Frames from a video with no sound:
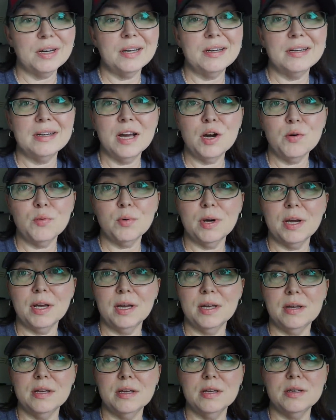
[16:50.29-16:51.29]
and now we're
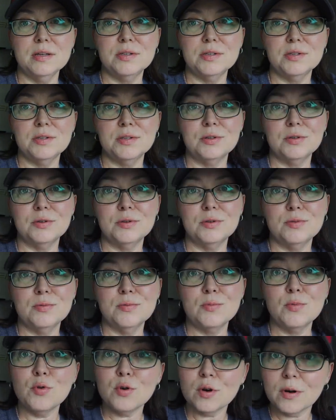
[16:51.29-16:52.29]
headed to
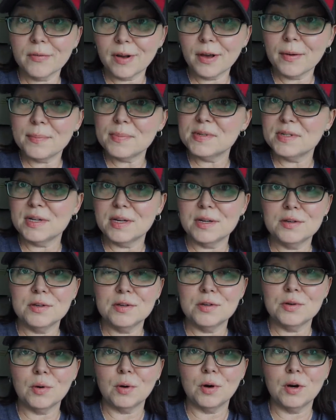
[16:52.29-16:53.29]
more of upstate
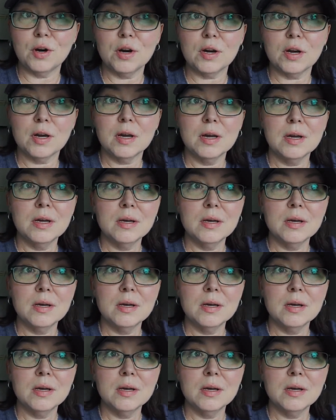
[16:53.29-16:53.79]
New York